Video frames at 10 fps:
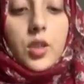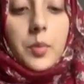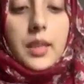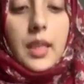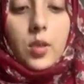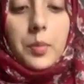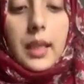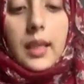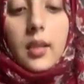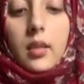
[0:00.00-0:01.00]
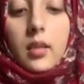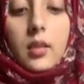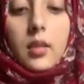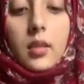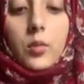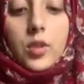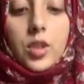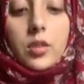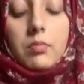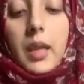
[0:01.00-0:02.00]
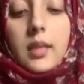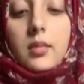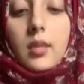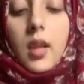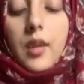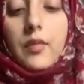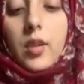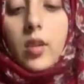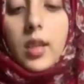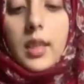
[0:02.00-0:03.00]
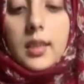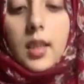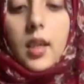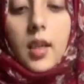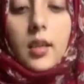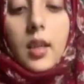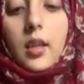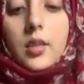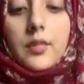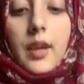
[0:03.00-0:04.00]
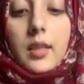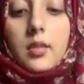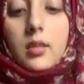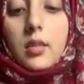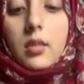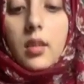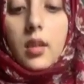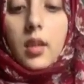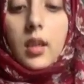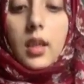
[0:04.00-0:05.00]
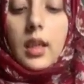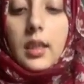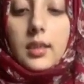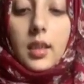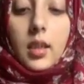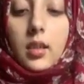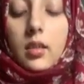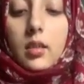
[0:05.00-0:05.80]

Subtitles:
a potato peeler, which makes life a lot easier. I think it's fast and easy.